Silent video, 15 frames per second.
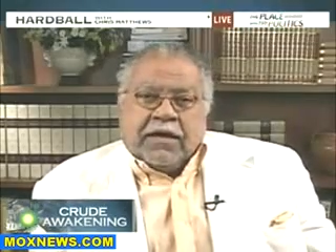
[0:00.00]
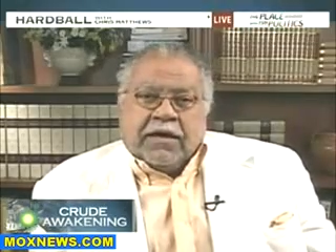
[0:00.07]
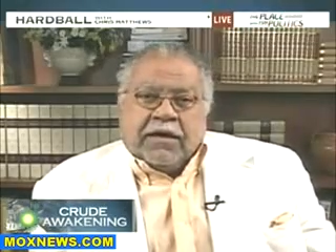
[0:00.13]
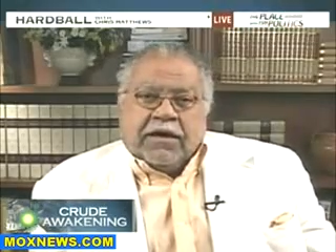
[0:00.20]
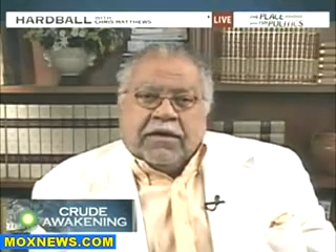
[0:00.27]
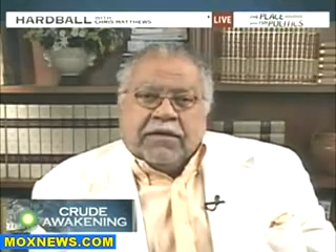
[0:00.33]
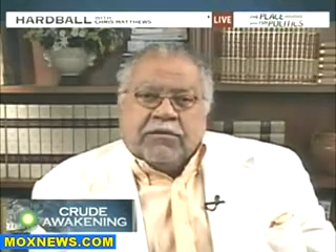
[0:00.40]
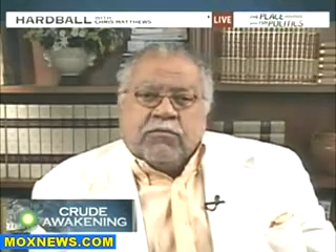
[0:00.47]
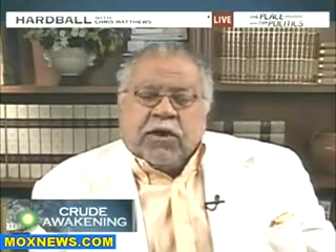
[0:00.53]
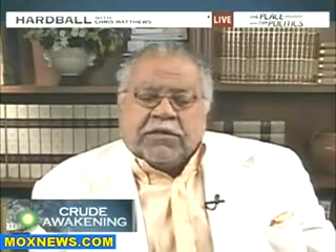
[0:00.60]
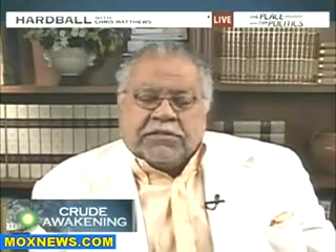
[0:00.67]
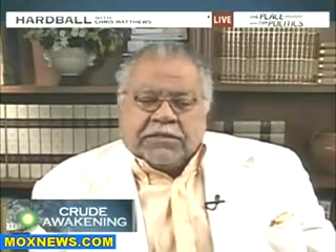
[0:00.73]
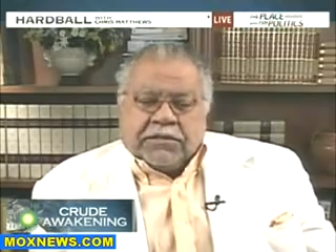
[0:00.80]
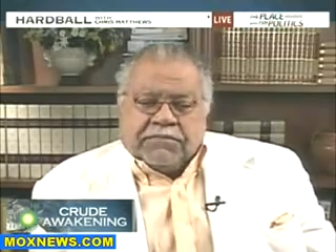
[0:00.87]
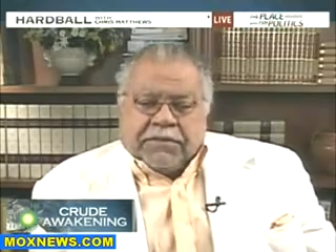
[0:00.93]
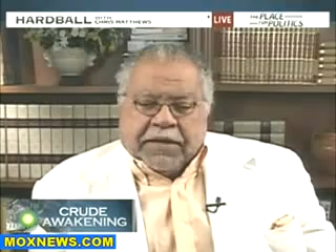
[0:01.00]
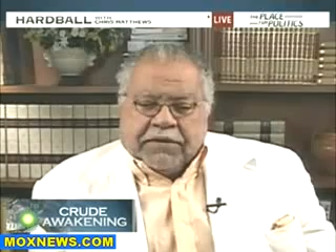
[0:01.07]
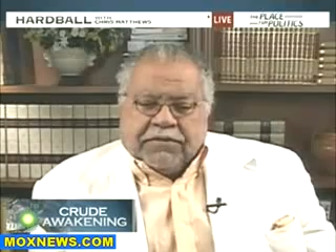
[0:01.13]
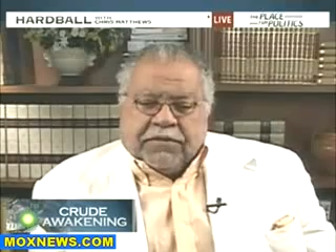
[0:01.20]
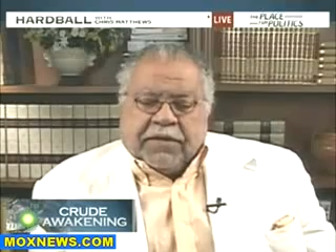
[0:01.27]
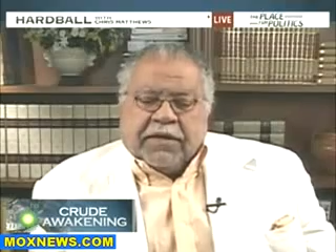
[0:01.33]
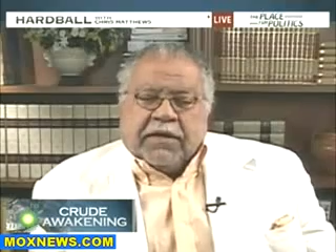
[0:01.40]
It wasn't a
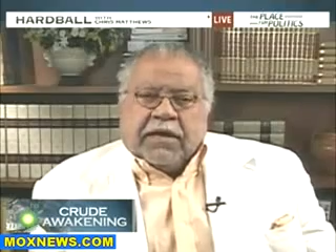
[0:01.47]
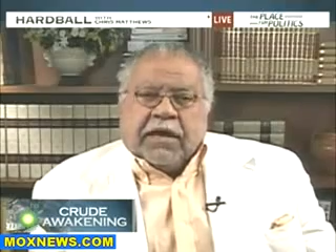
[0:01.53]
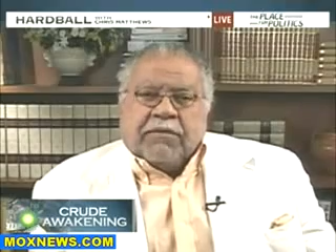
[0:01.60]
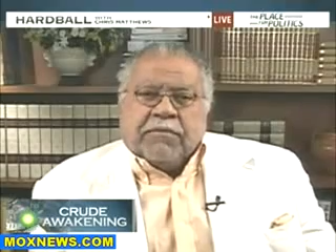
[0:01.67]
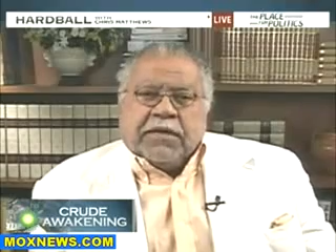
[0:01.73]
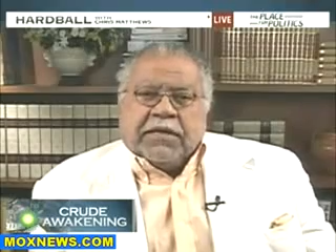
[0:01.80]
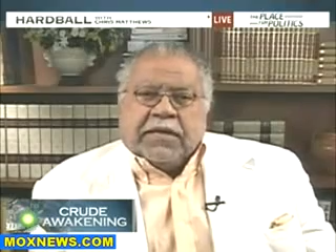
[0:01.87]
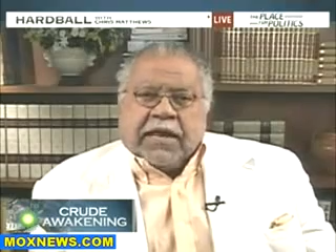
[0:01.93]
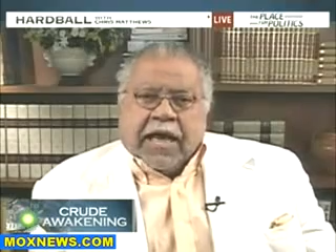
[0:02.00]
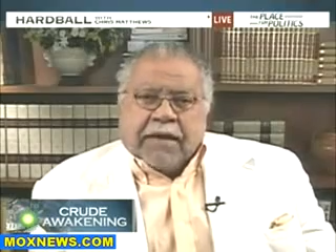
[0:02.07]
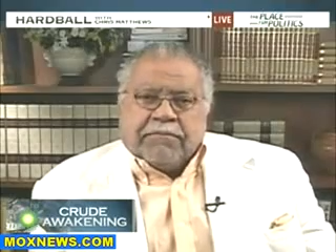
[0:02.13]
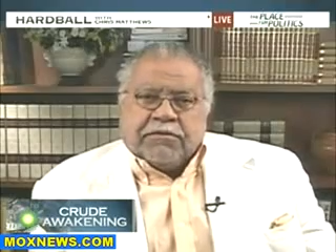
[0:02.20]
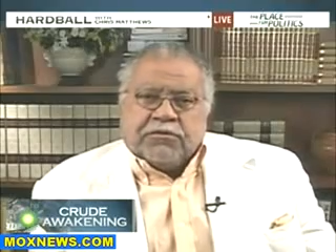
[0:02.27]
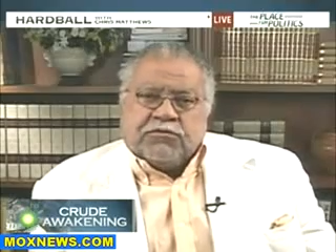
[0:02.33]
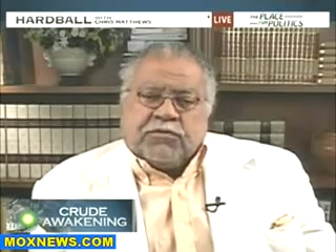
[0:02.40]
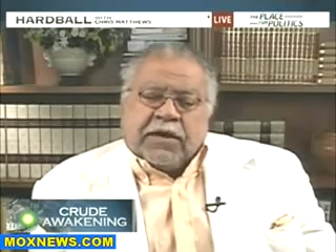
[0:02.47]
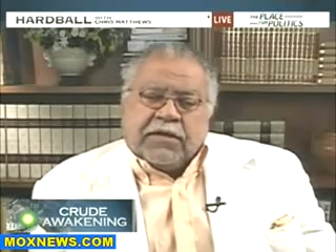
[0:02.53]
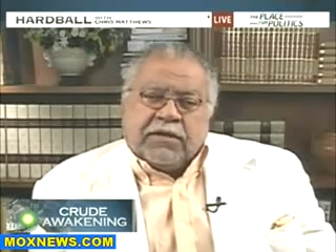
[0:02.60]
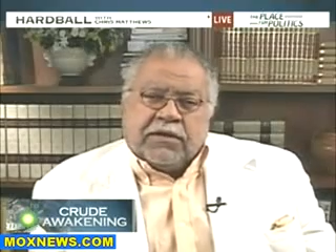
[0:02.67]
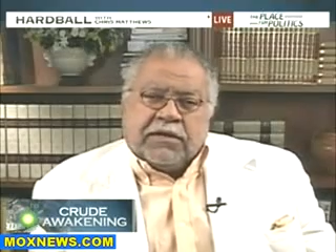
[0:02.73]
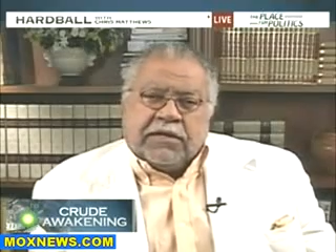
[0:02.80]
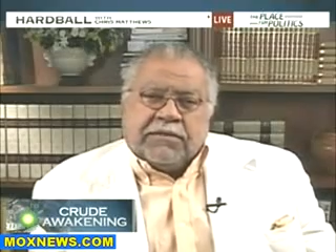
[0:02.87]
big thing. I mean, it happens
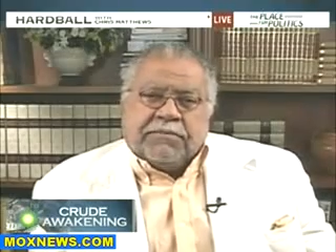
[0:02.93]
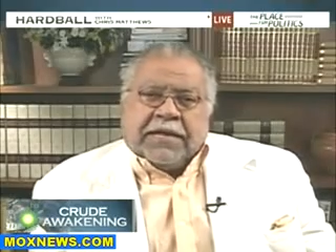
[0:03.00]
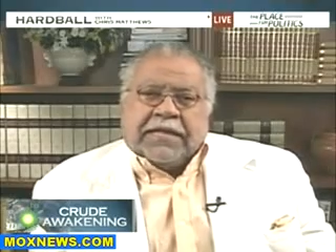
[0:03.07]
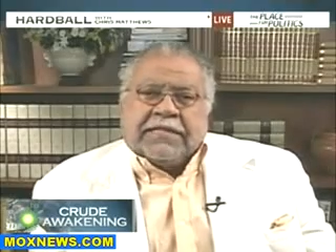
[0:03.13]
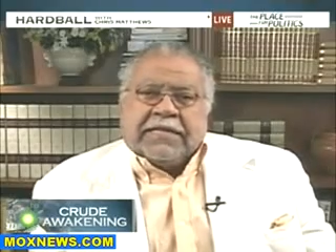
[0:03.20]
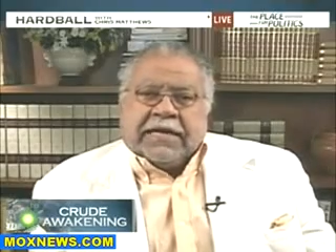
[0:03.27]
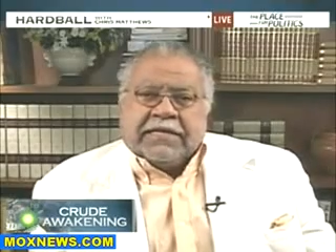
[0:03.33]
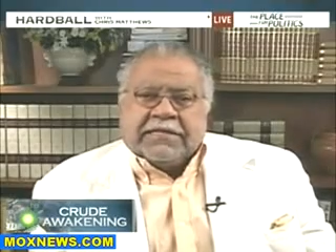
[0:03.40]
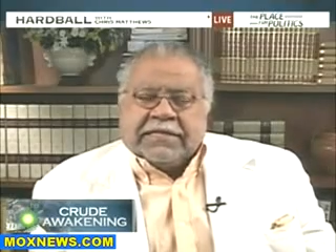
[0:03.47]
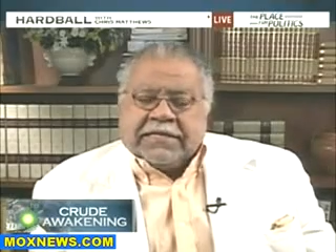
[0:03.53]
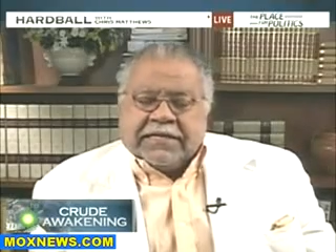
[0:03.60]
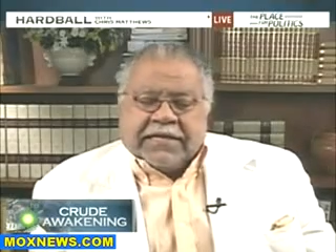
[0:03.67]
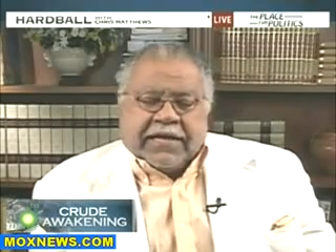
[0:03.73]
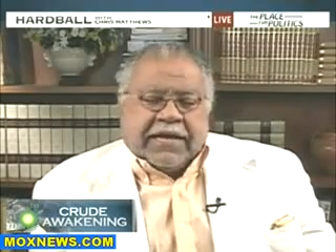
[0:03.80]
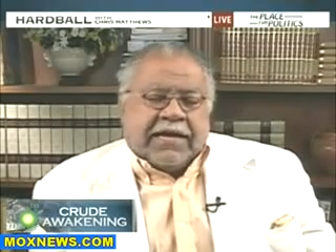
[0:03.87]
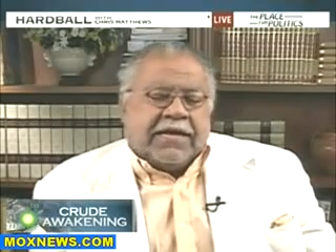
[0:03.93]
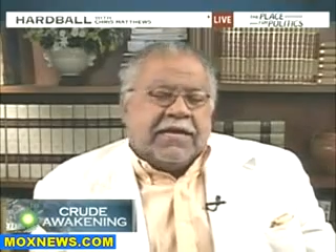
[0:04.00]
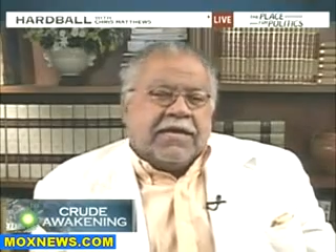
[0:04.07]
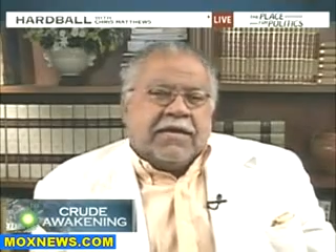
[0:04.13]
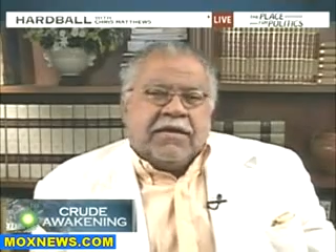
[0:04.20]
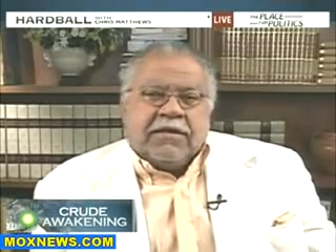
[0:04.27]
regularly, but at the end of the day,